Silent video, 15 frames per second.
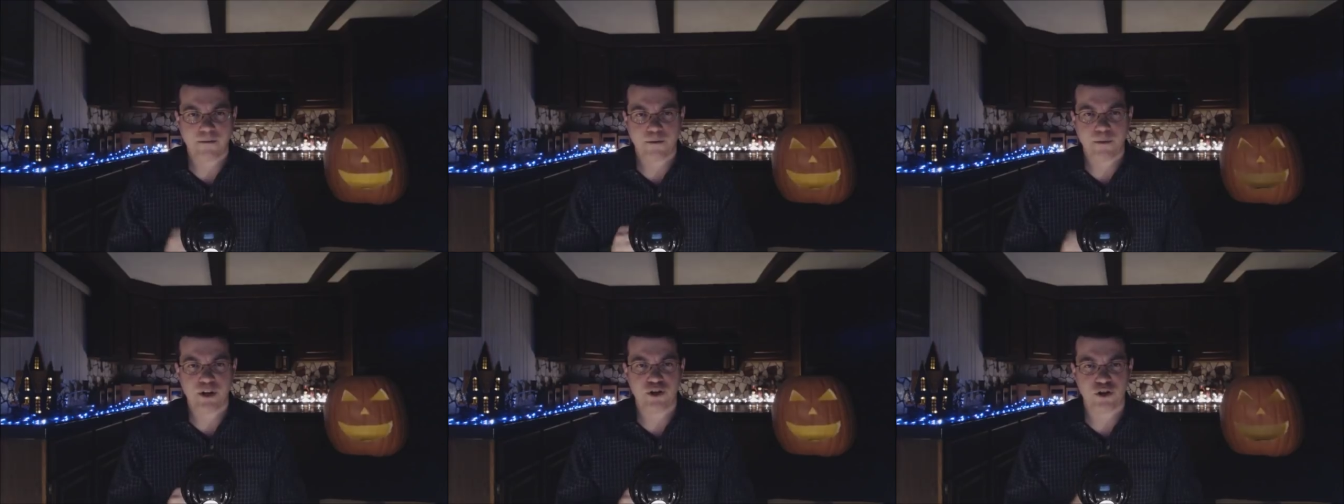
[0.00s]
the
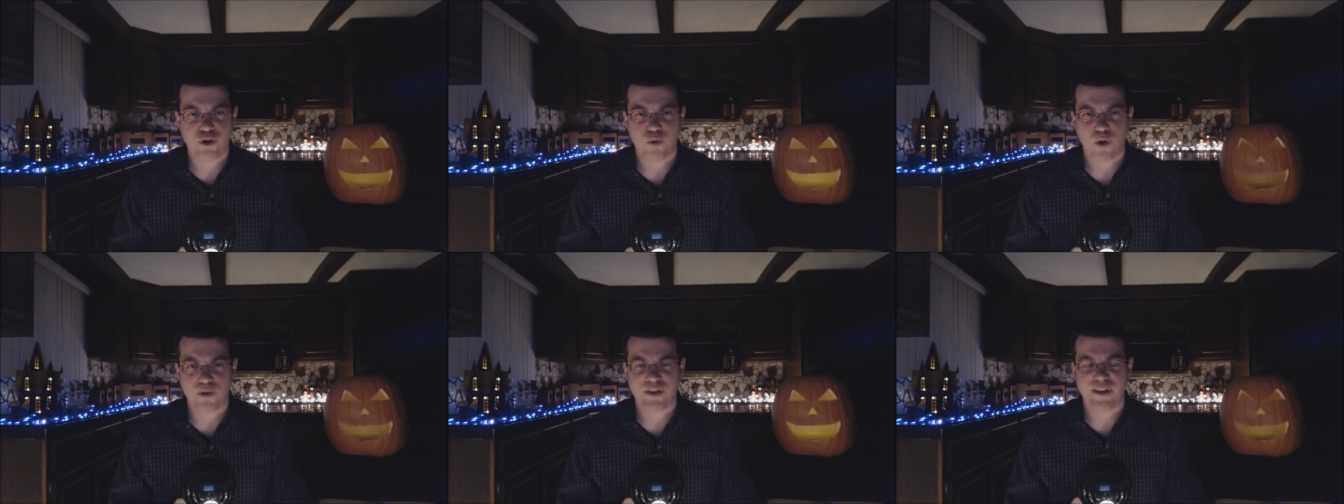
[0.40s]

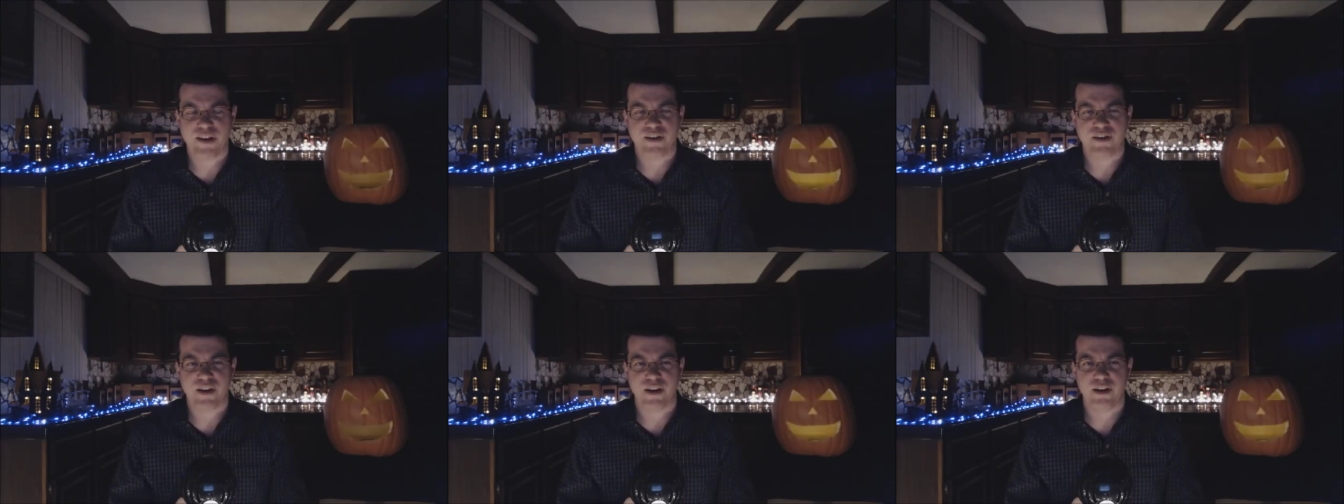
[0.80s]
aforementioned
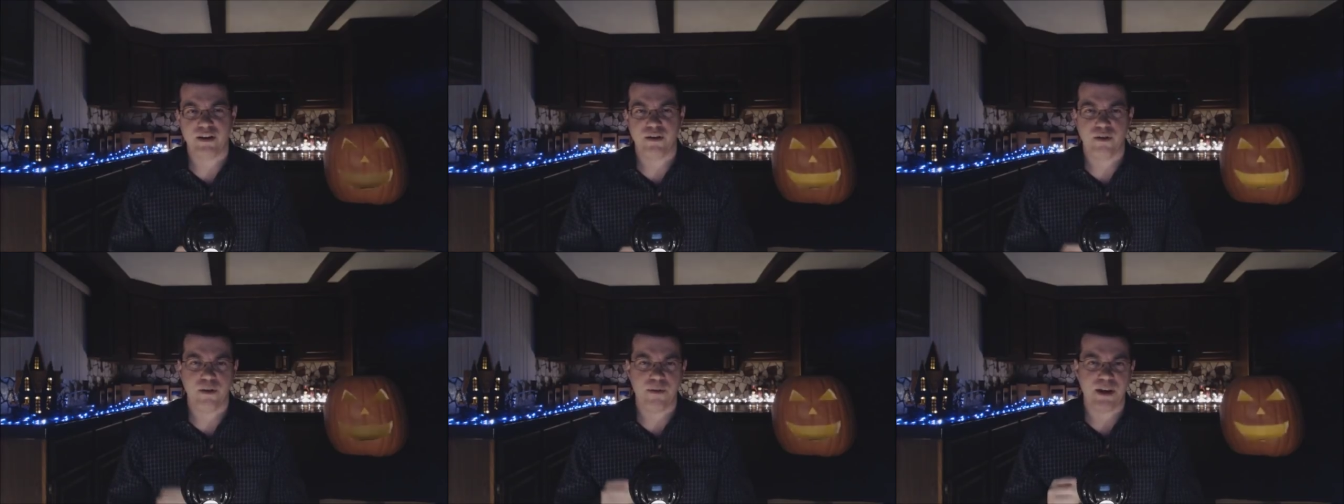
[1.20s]
quotes I
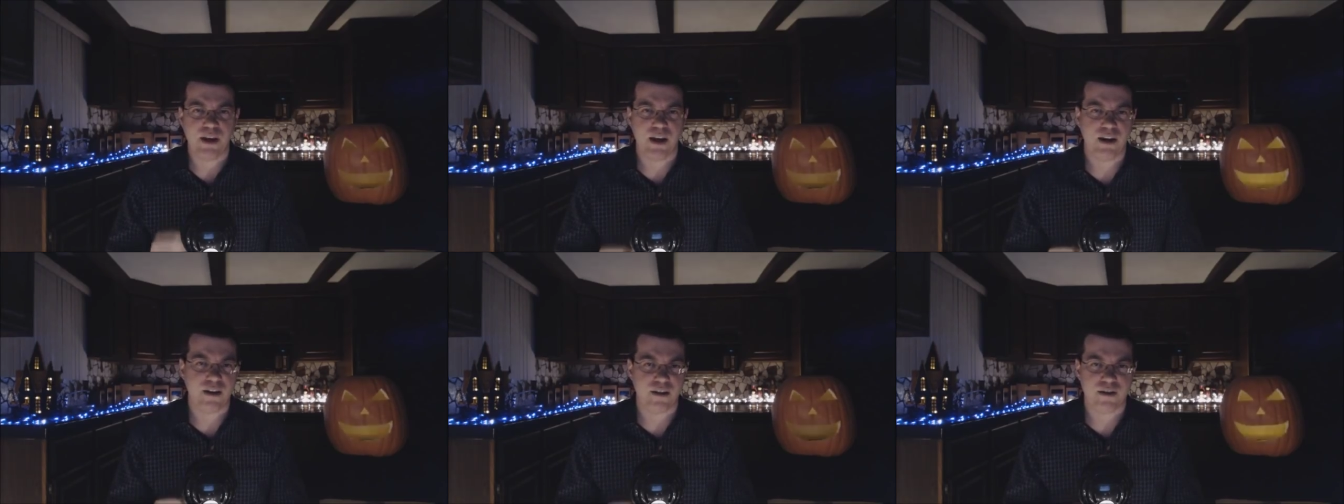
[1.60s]
cited near the
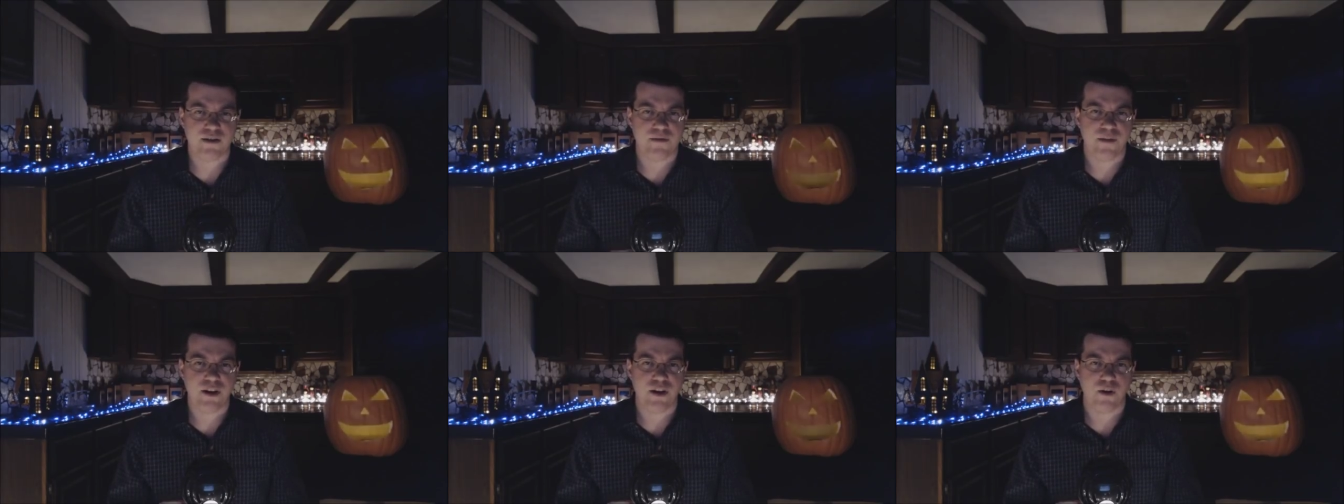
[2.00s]
beginning of
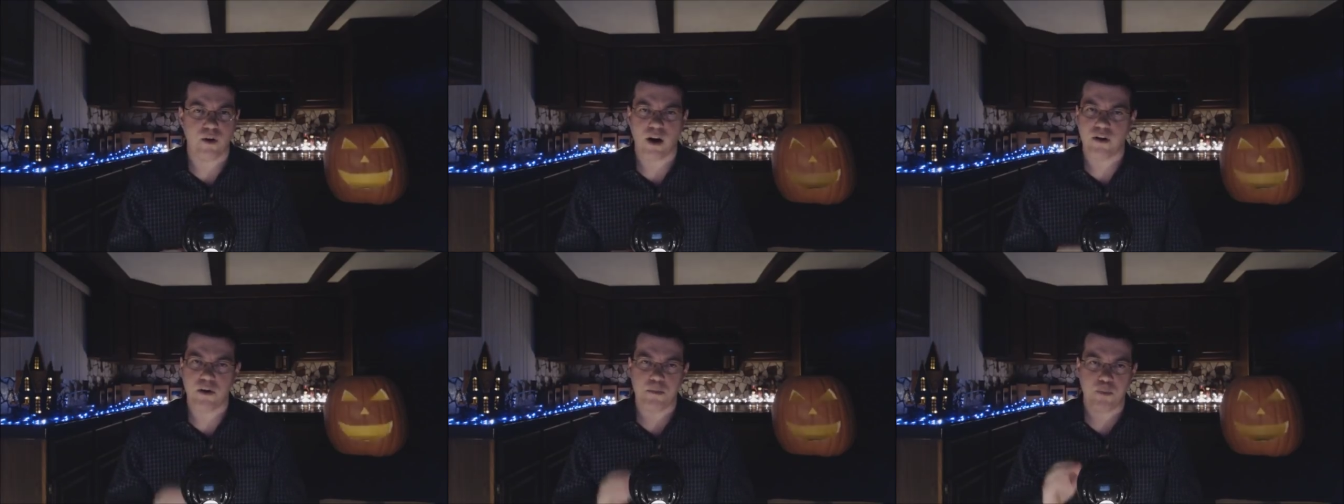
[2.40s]
this
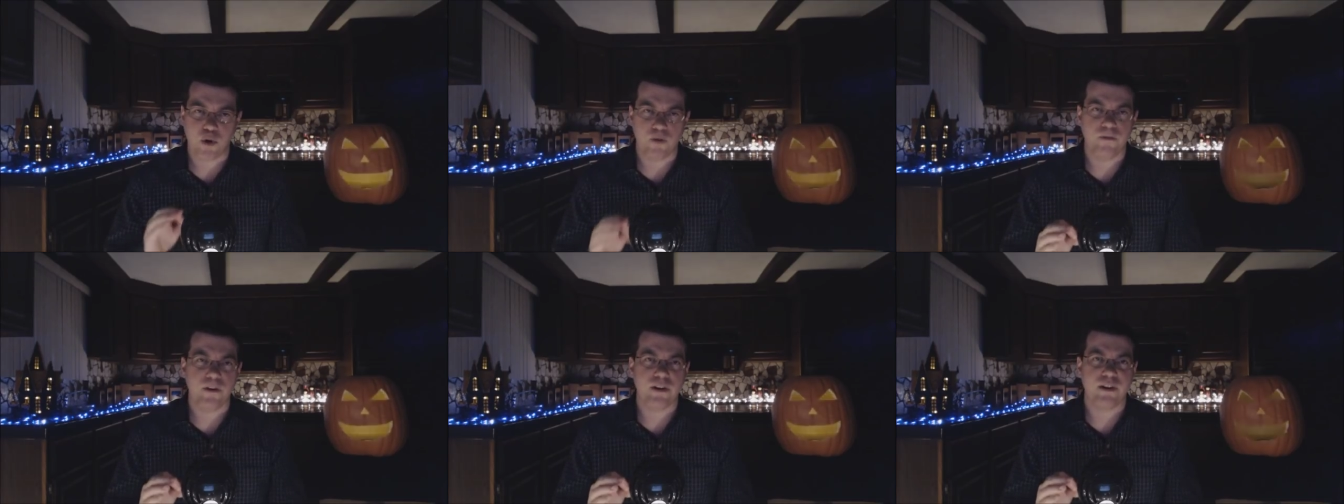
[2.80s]
video are a
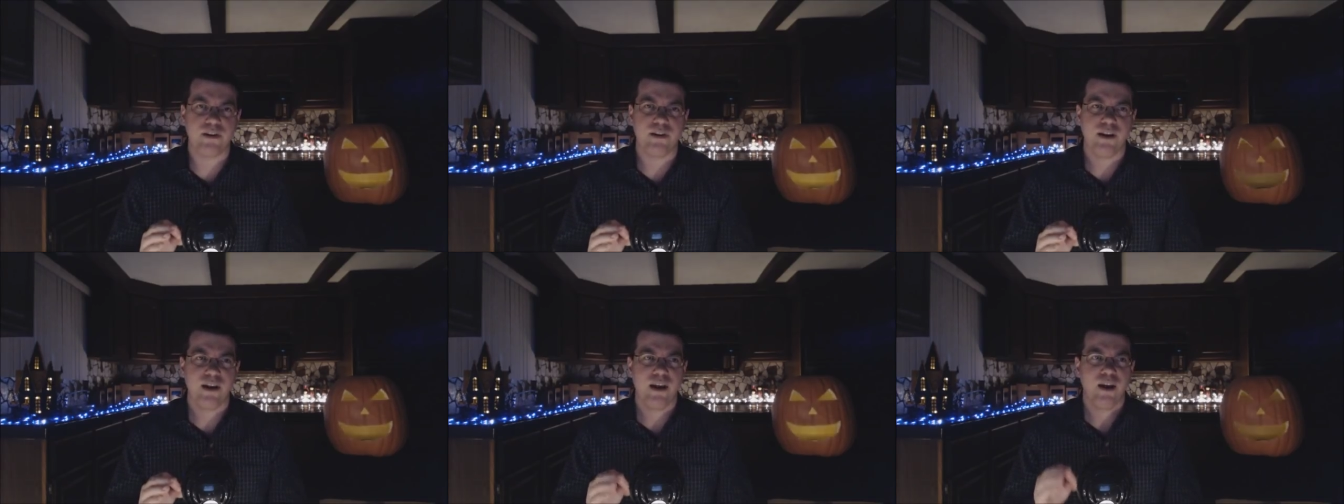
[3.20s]

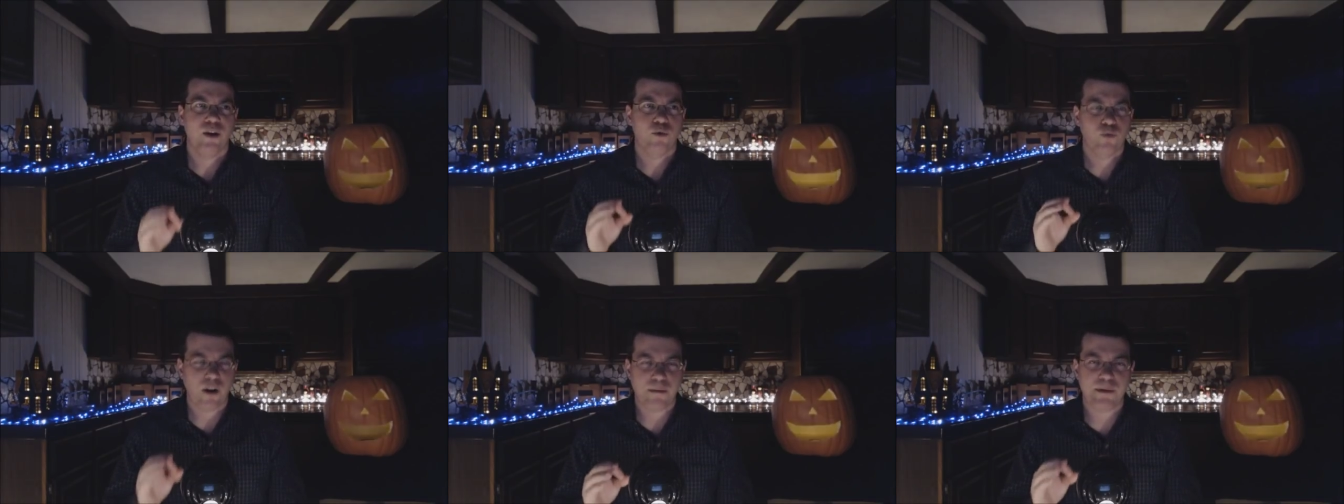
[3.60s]
perfect
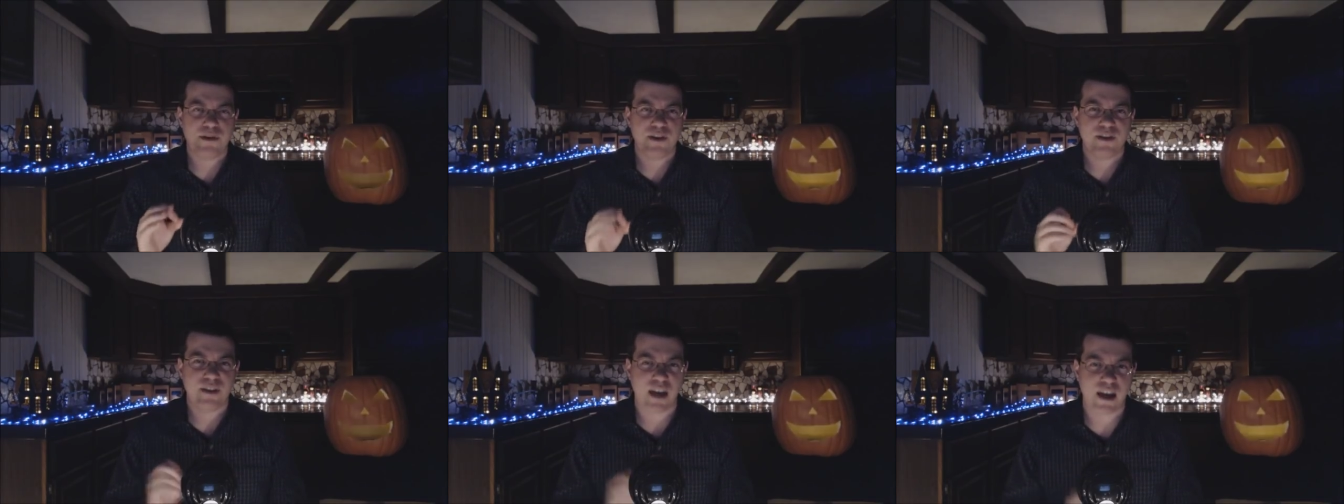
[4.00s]

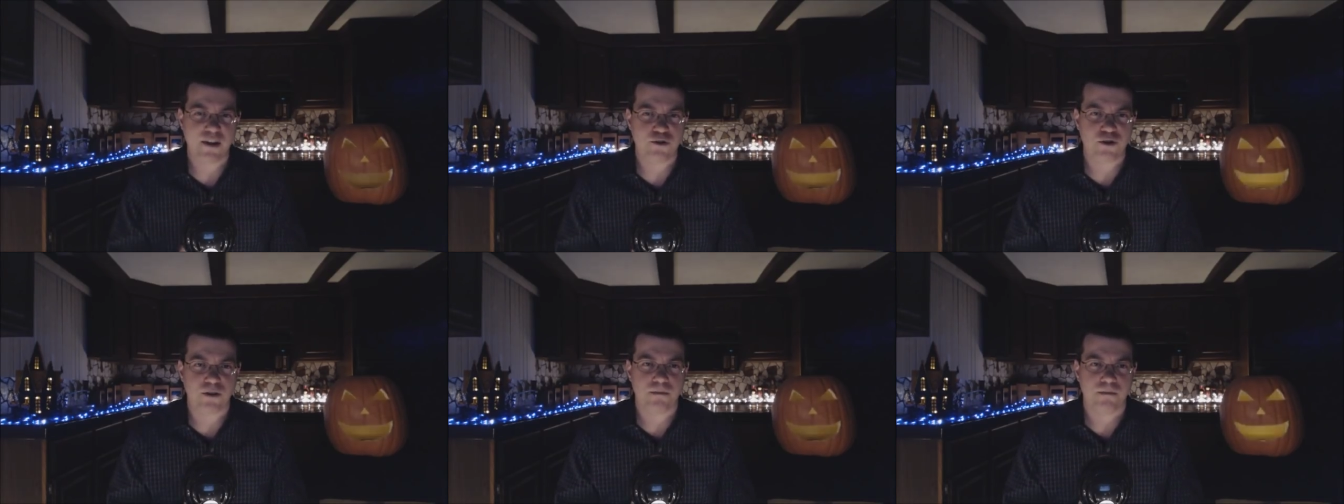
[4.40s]

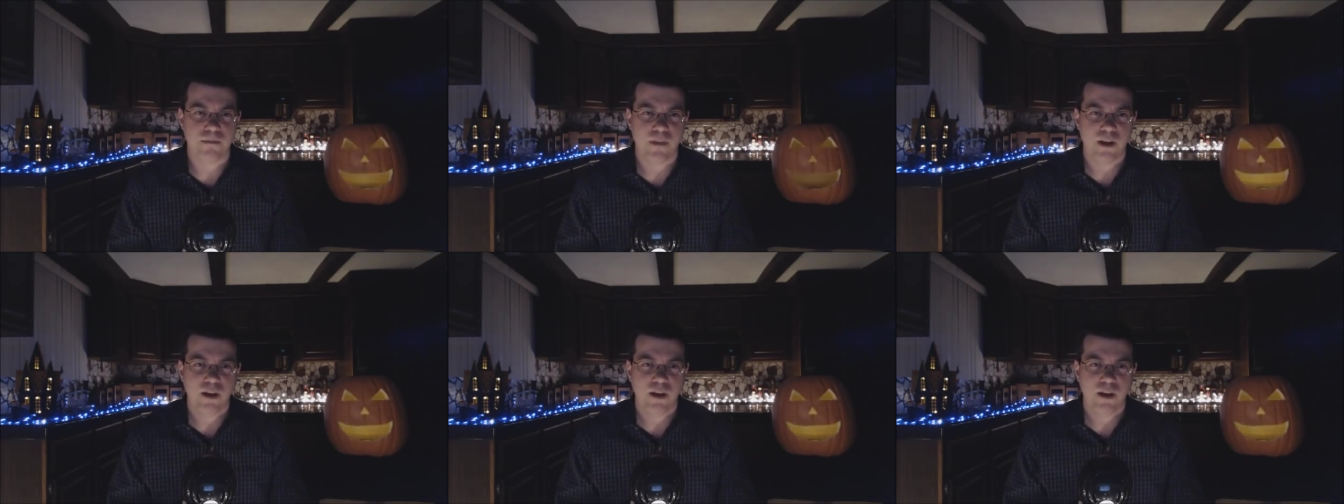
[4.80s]
representation